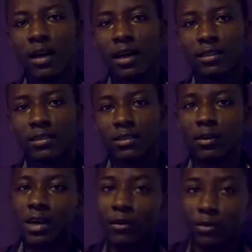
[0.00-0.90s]
and the
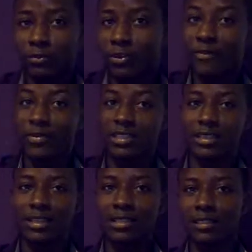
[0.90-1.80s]
other 45%
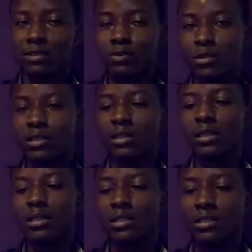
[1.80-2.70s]
is
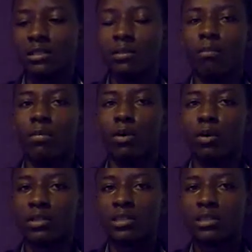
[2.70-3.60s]
the
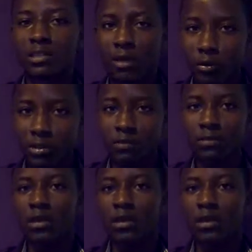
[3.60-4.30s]
blood cells.